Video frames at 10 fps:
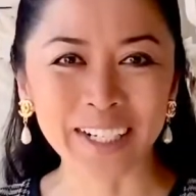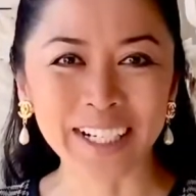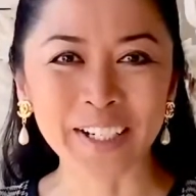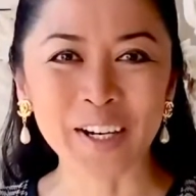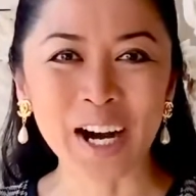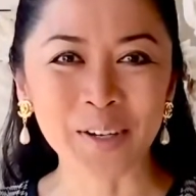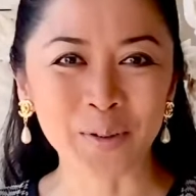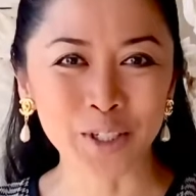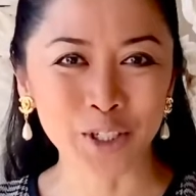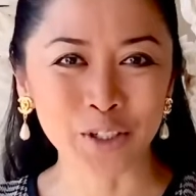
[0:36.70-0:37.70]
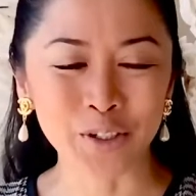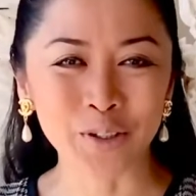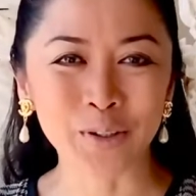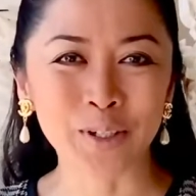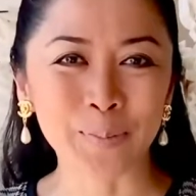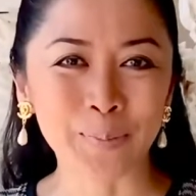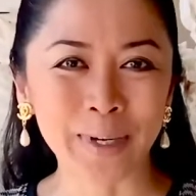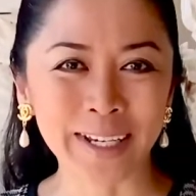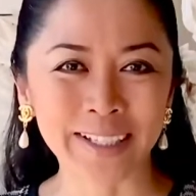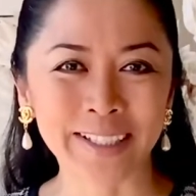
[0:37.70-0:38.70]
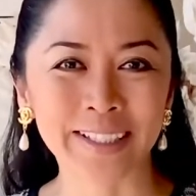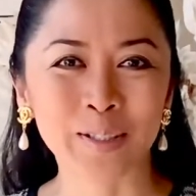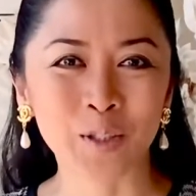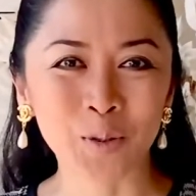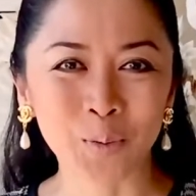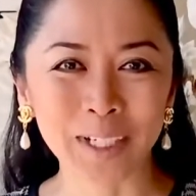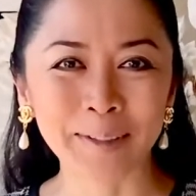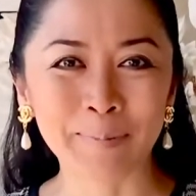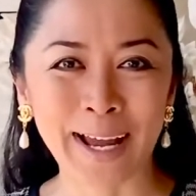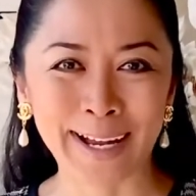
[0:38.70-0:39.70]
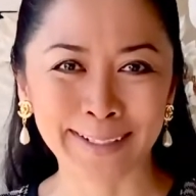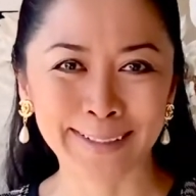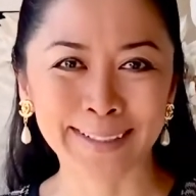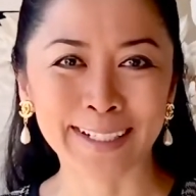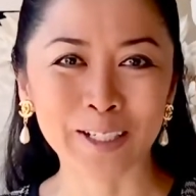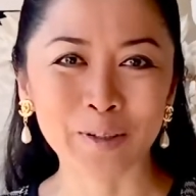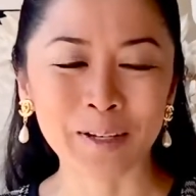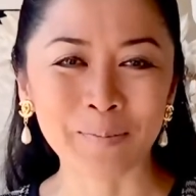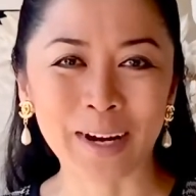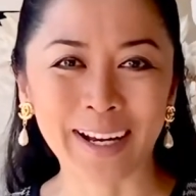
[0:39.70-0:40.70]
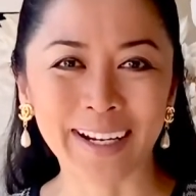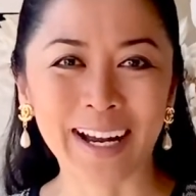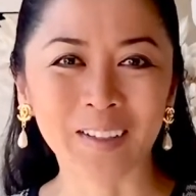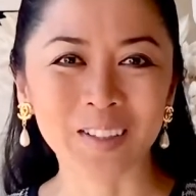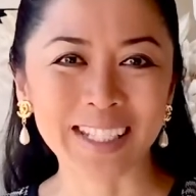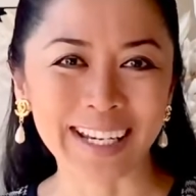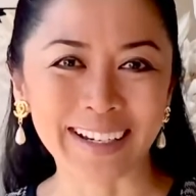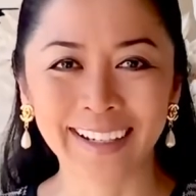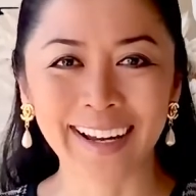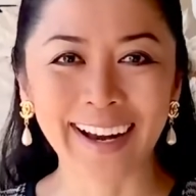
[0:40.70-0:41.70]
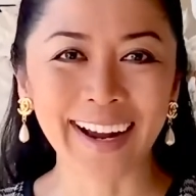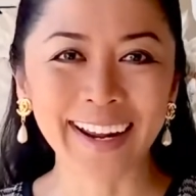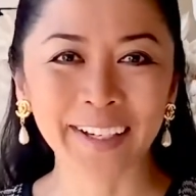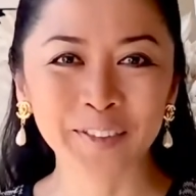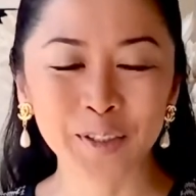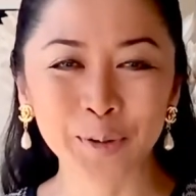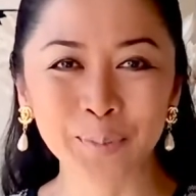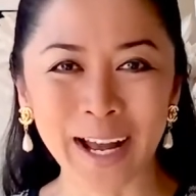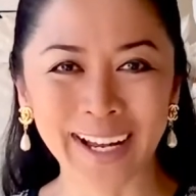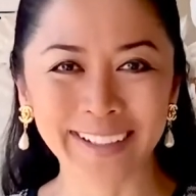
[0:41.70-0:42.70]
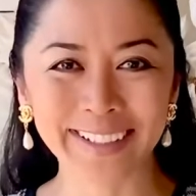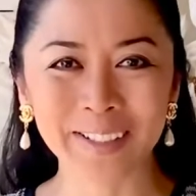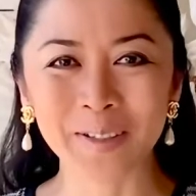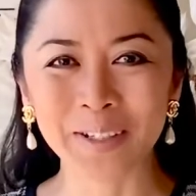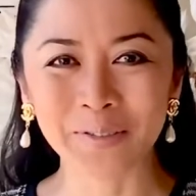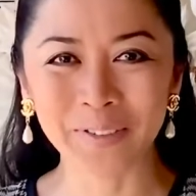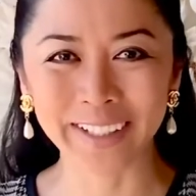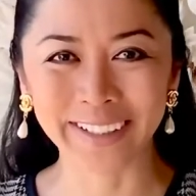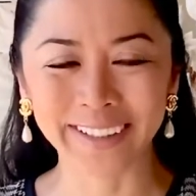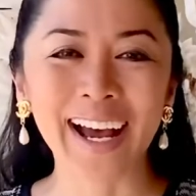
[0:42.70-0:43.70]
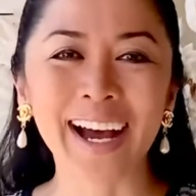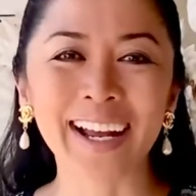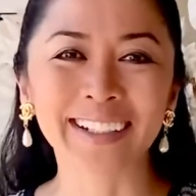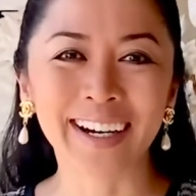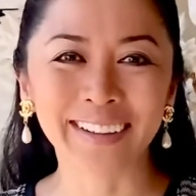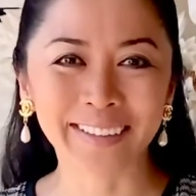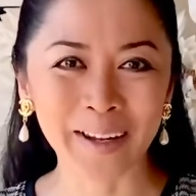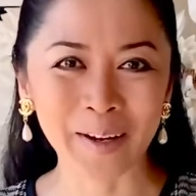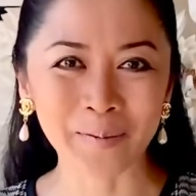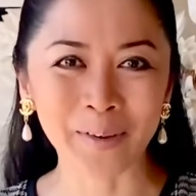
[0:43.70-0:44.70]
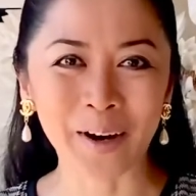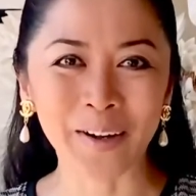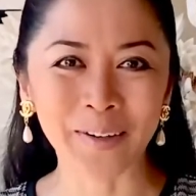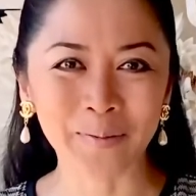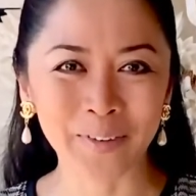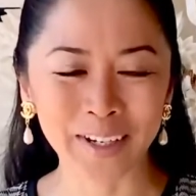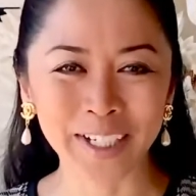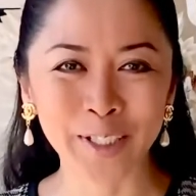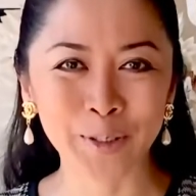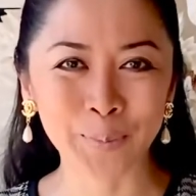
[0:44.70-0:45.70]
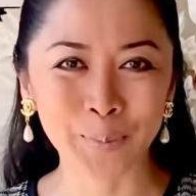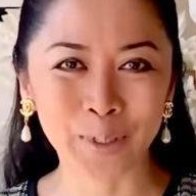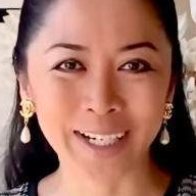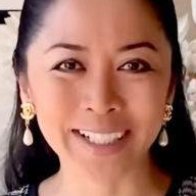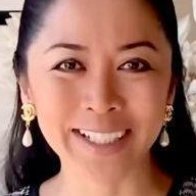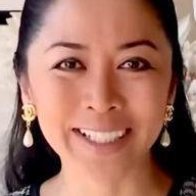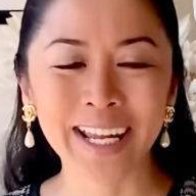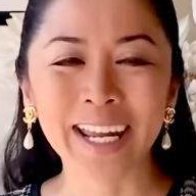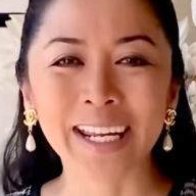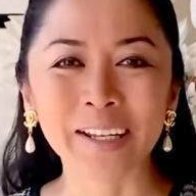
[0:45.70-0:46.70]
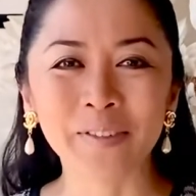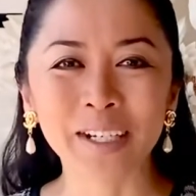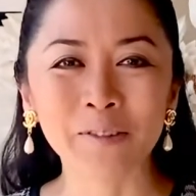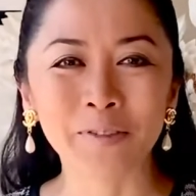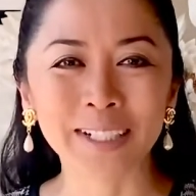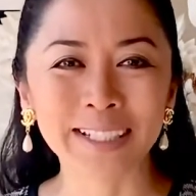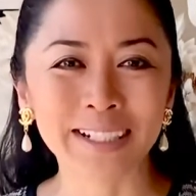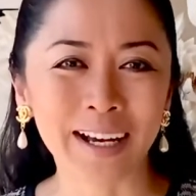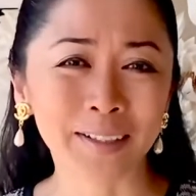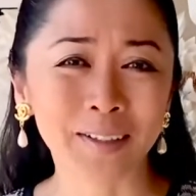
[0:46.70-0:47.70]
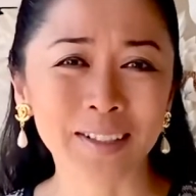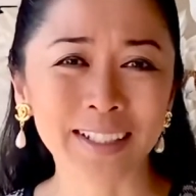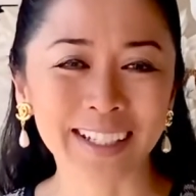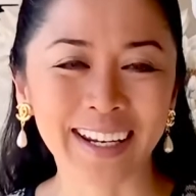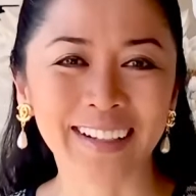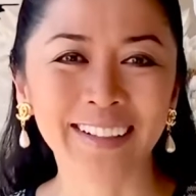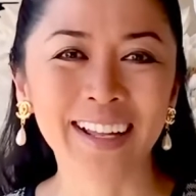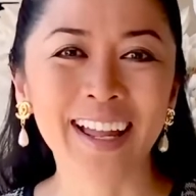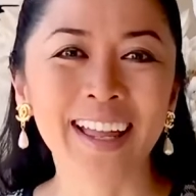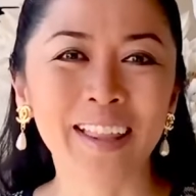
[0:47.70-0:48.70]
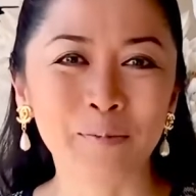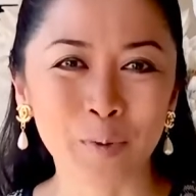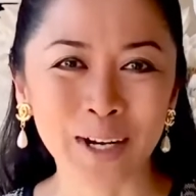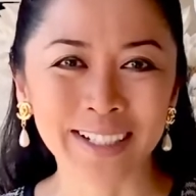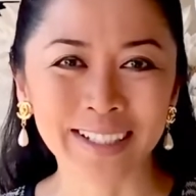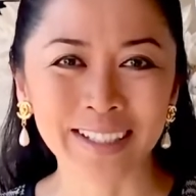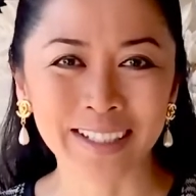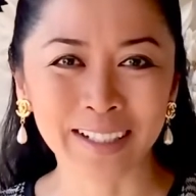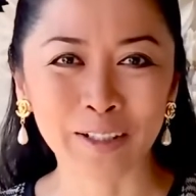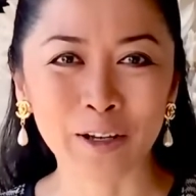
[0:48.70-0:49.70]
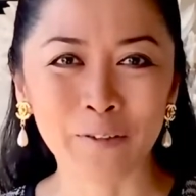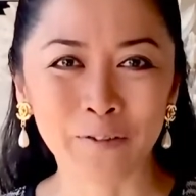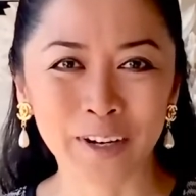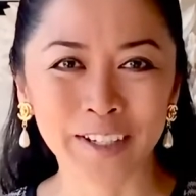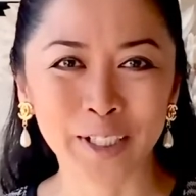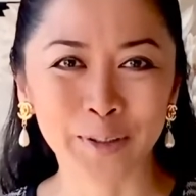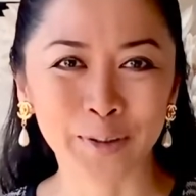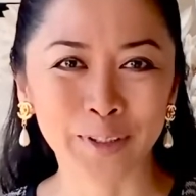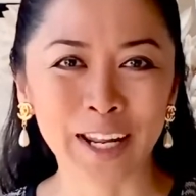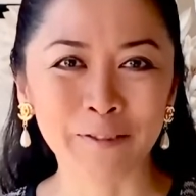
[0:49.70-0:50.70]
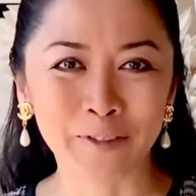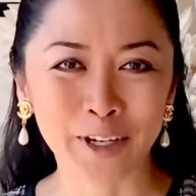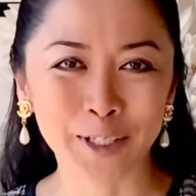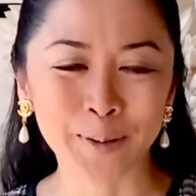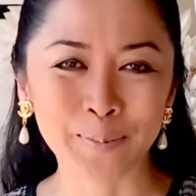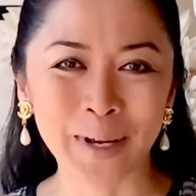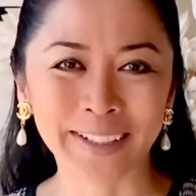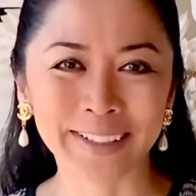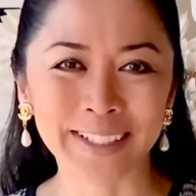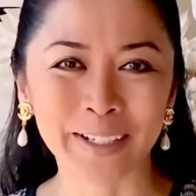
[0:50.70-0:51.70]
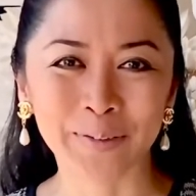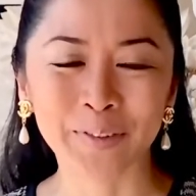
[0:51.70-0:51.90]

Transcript: I will show you the best tweed bags that you can buy out there. I have two bags to reveal. I got them on a very good price. Even if it's not on sale, the price is still very good and very competitive.